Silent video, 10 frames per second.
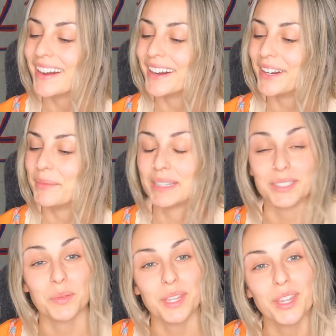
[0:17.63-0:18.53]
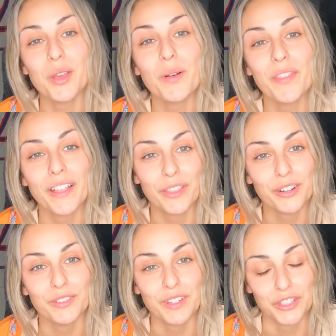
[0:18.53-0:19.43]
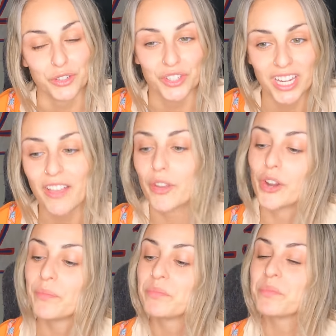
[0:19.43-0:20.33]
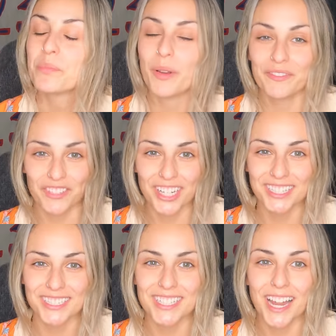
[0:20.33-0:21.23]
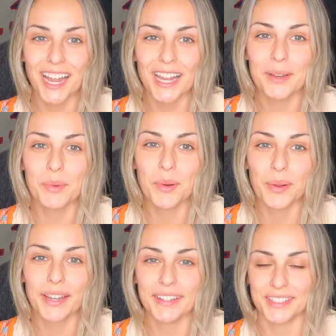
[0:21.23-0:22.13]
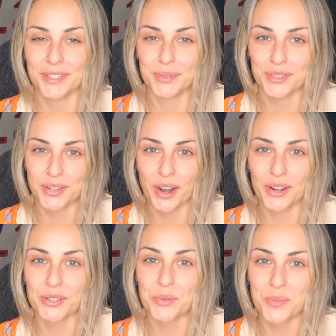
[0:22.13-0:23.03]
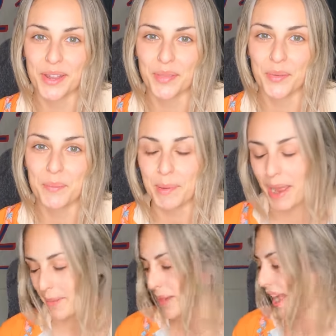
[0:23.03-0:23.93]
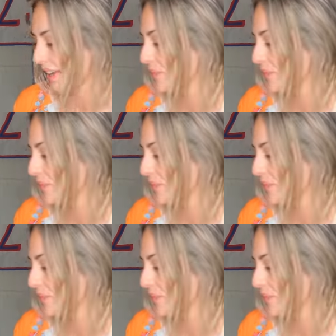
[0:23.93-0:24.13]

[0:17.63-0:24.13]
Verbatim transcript: um, so we can go on that little adventure together. But first, I'm going to start with my backpack.